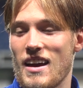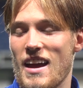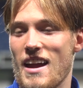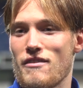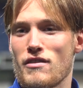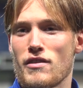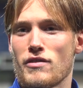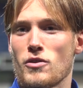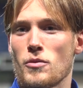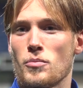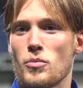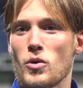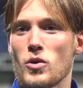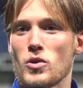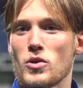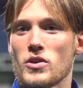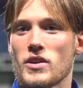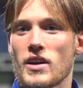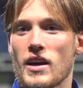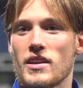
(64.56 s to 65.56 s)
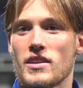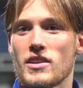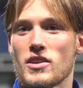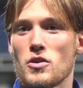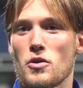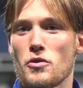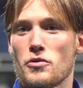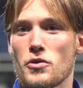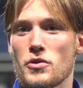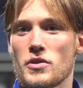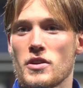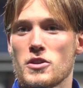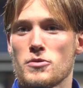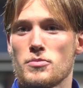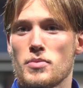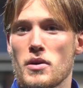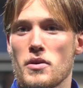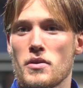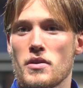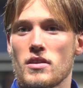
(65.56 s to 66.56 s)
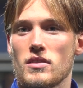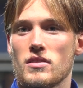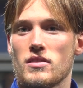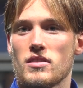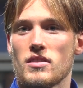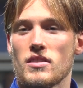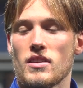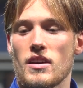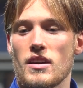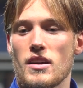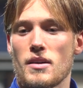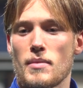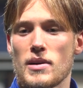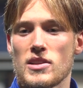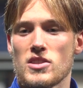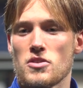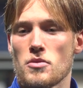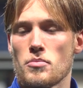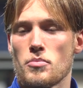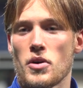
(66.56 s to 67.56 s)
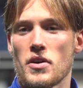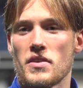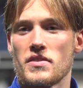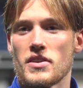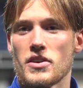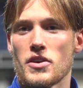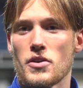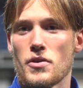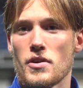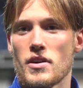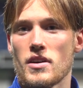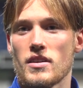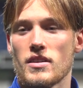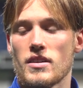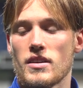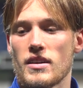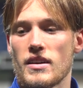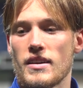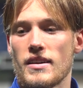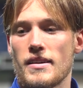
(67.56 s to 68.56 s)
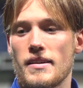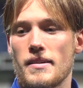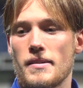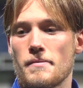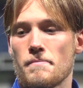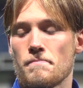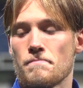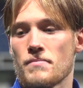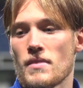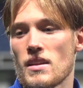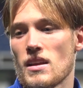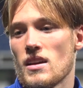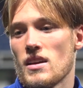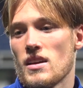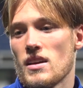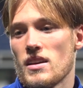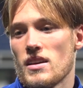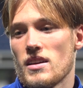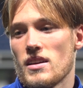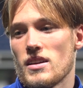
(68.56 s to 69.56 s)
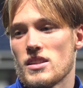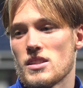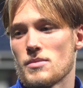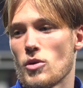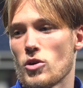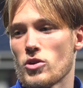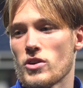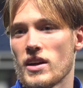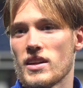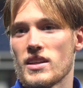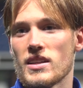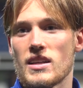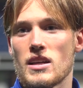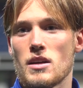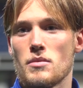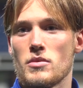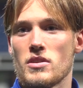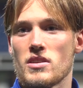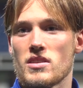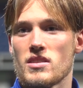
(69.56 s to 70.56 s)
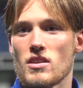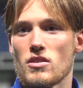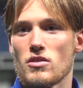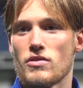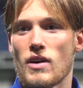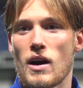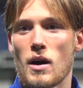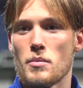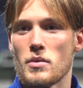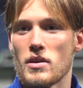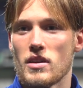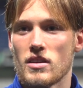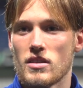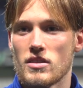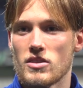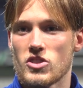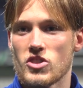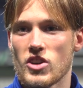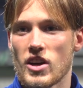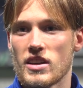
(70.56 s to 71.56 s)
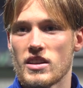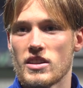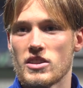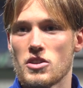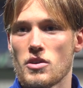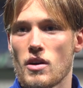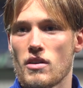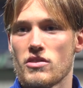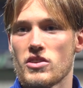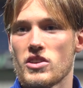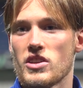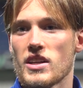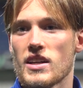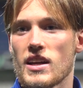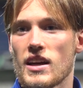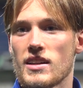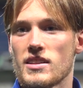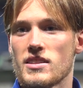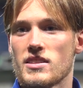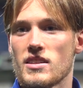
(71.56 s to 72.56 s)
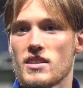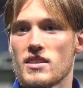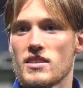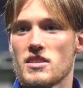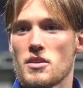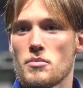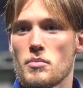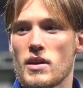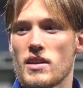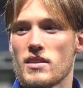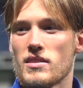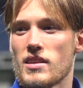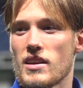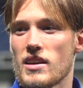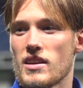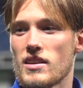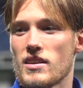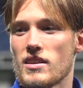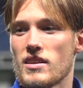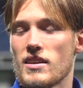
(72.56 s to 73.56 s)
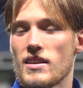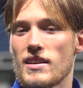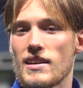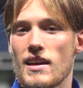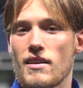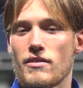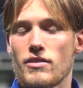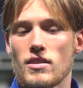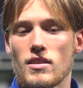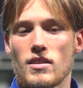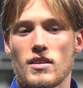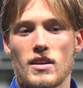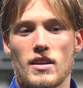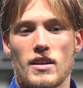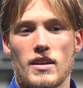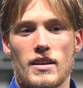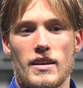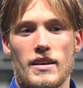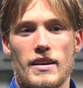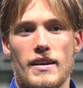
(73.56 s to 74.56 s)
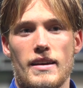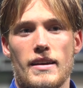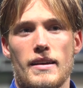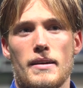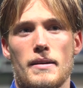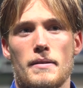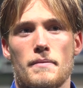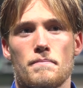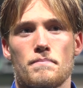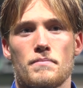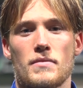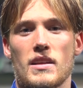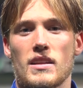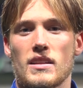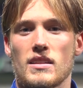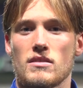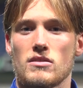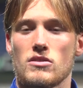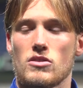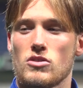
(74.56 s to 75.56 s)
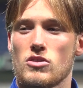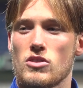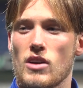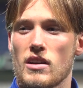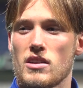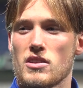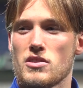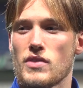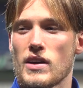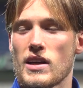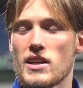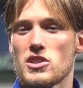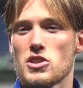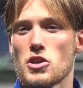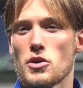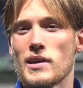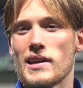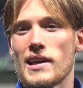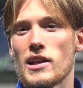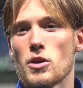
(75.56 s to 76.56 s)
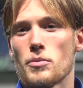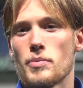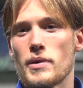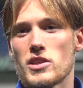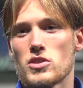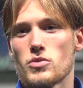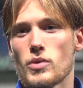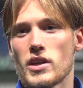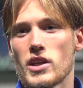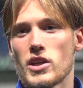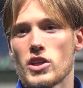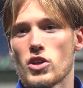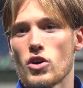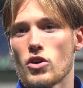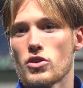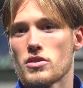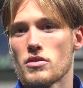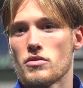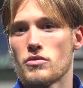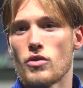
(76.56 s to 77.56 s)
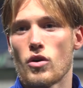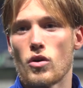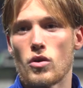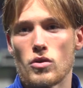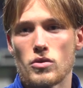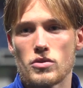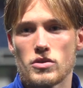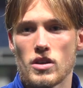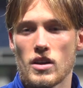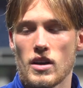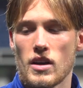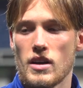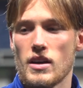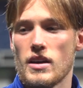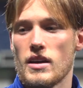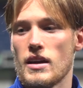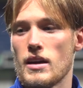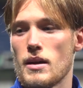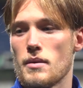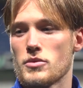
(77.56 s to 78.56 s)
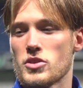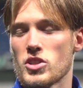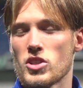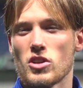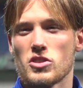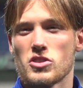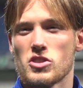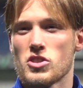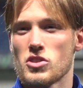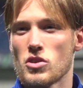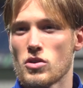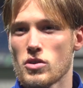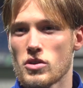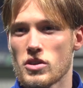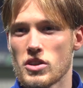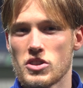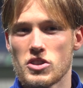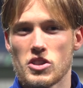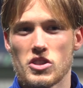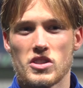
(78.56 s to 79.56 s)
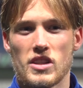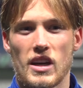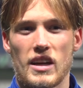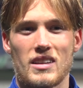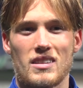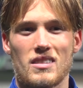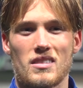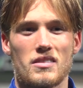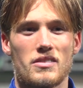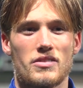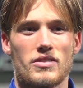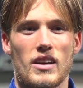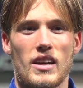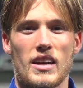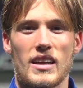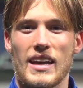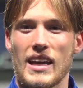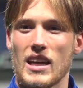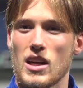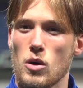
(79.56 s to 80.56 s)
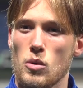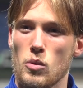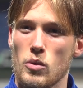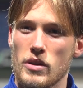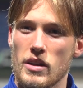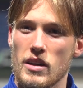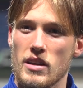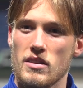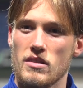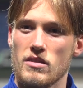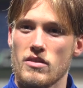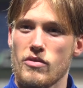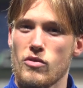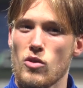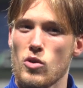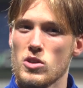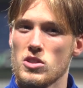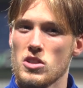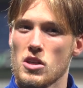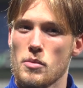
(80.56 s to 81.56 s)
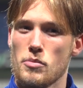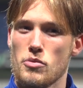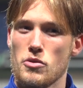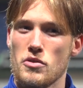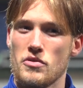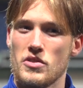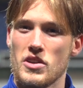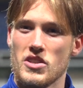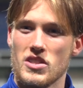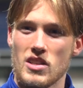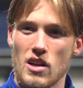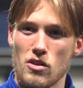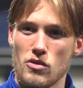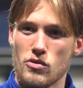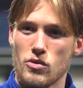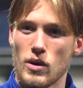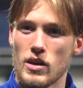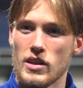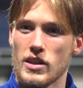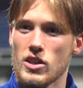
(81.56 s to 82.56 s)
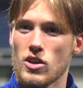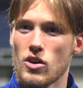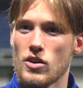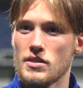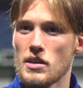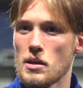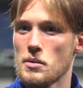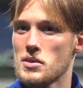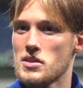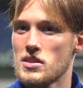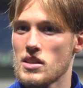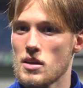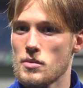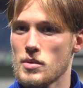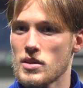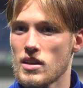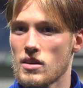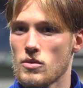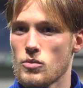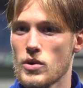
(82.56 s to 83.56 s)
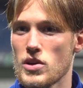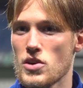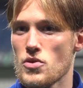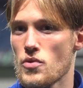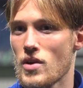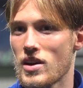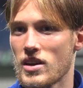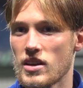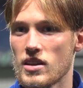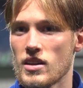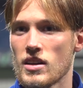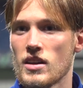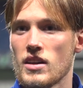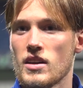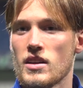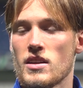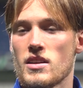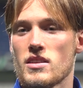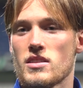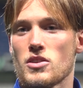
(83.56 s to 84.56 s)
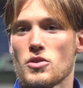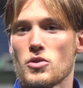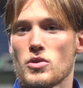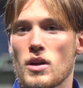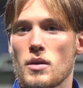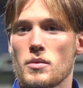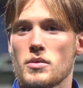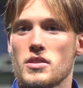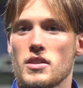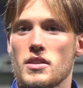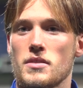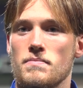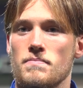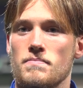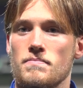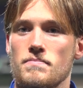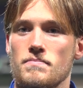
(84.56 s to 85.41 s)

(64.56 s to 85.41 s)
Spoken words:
every footballer kind of go through this period at some point in their career. It's about kind of keeping yourself happy and trying to do everything you can to maintain a level. And I just think it's doing little bits when you're not involved, to not sulk and just kind of get on with it and focus on improving yourself while you can't help the team, and then when you're ready, still go and help the team.